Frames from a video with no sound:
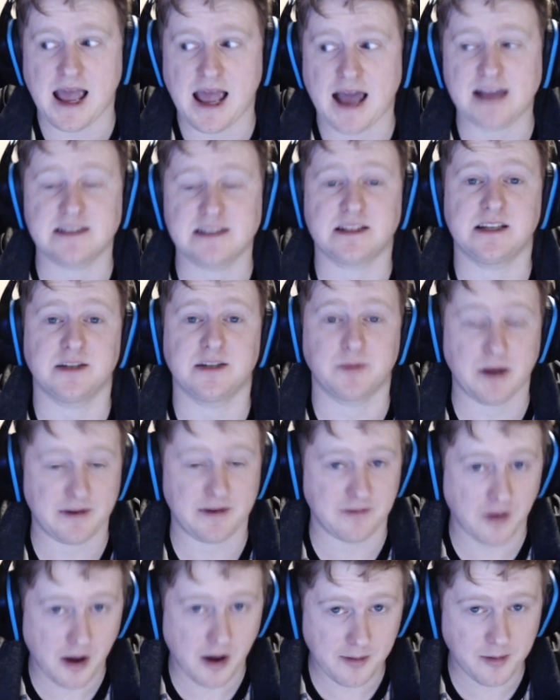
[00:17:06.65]
As it is, we have
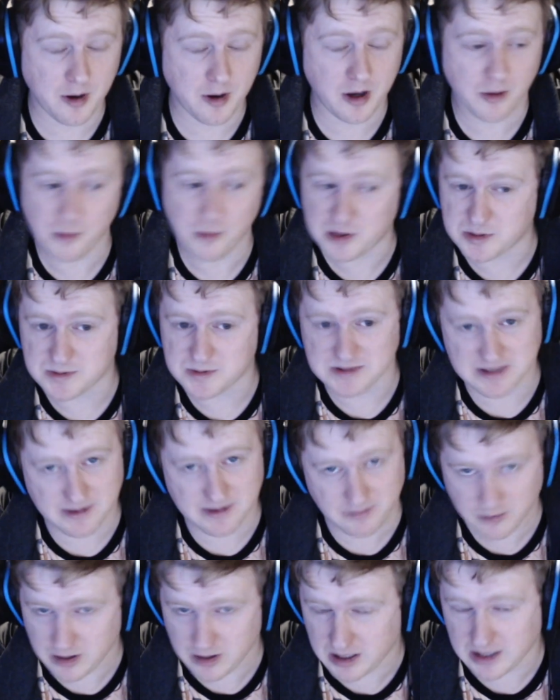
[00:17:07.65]
Nightburner, which was
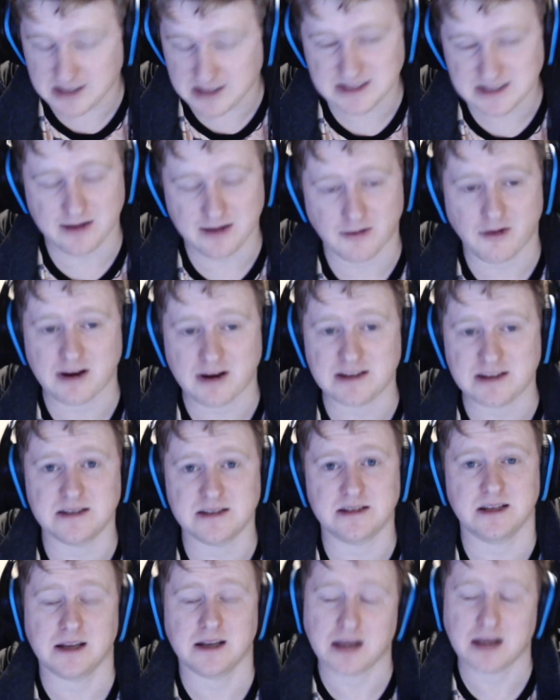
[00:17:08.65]
never in
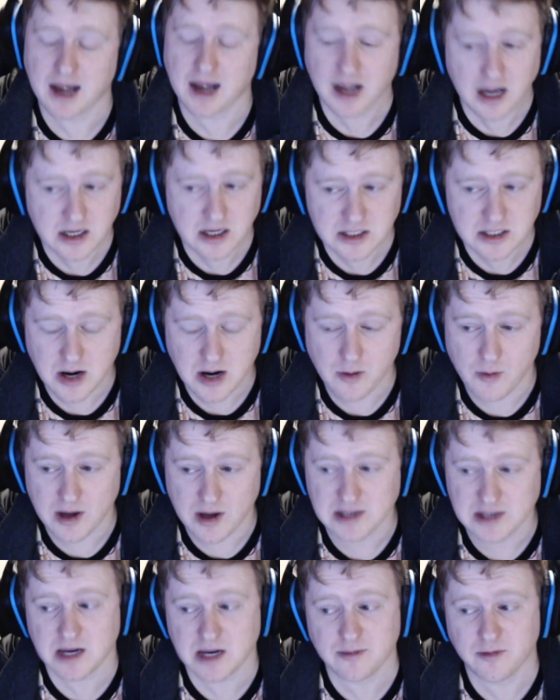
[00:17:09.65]
Acceleracers in any
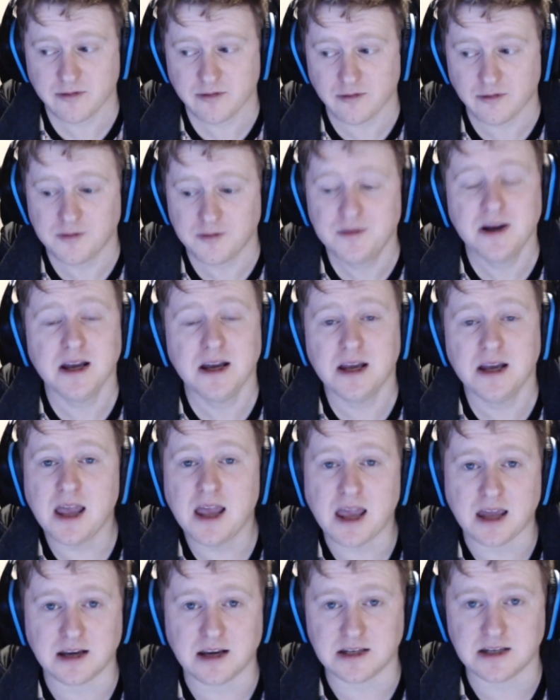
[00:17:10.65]
way, shape or form.
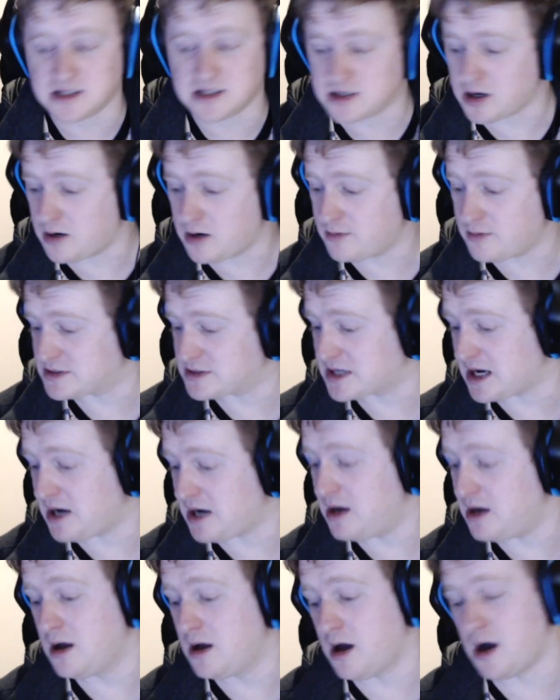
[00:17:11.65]
It is just a Hot Wheels car.
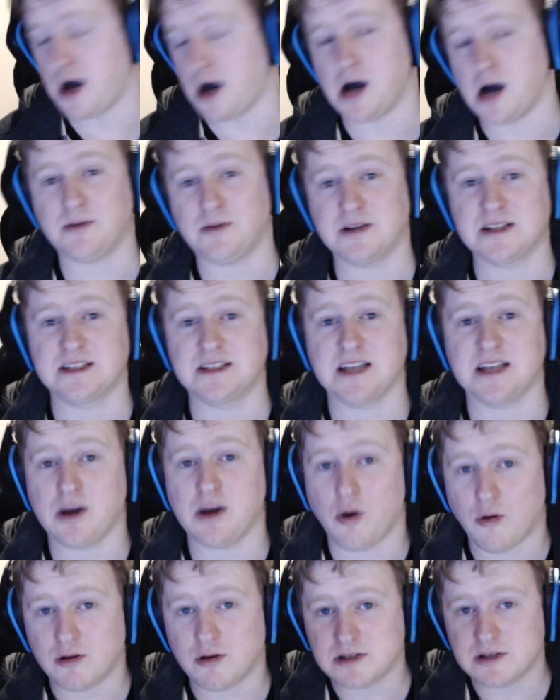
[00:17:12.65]
I want to see
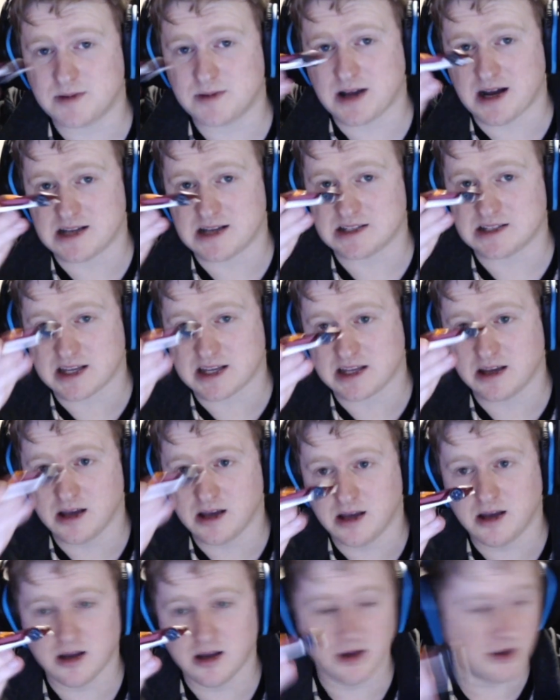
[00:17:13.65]
awesome cars like
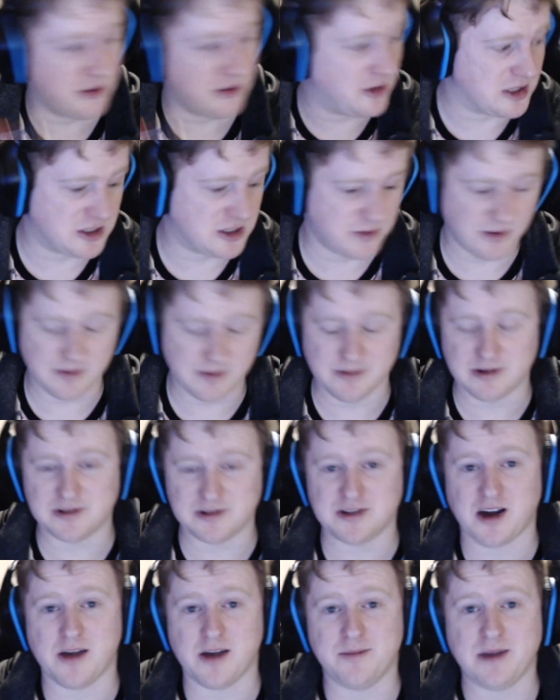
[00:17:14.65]
the Twin Mill
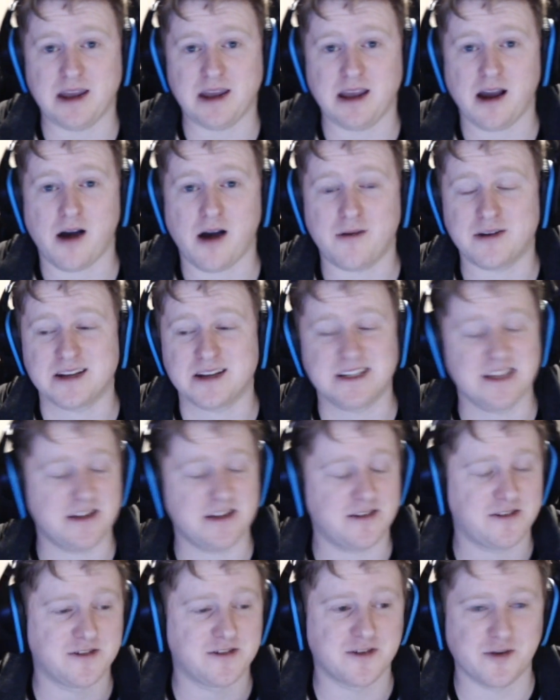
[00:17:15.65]
Type E. I want to see
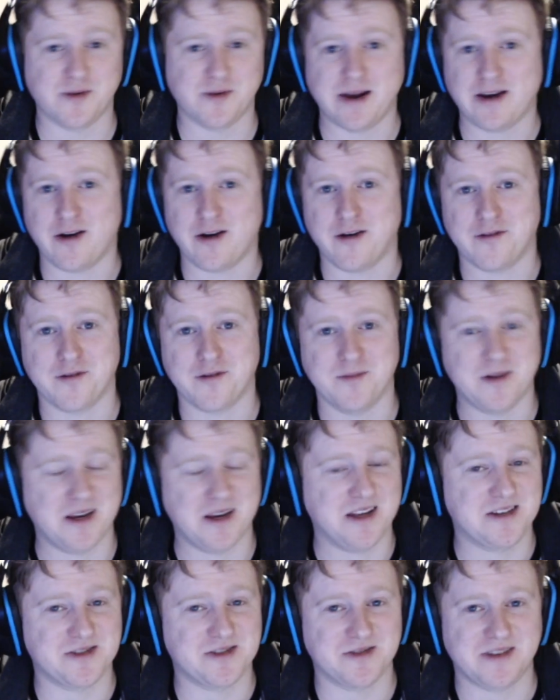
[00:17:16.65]
the Trueno from
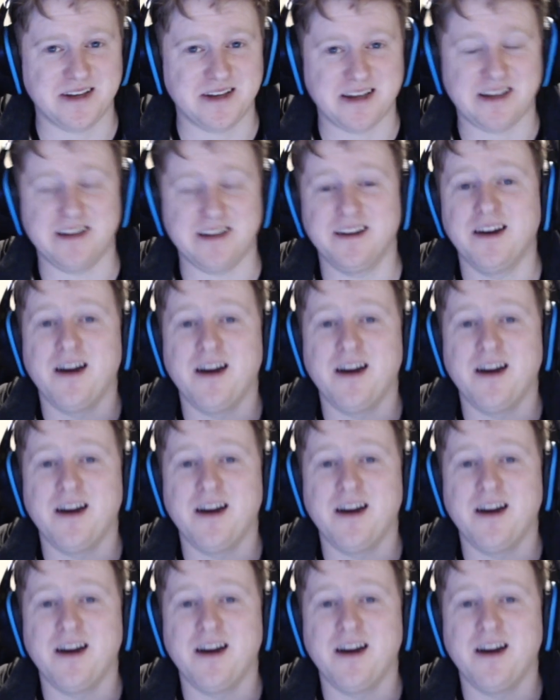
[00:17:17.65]
Initial D.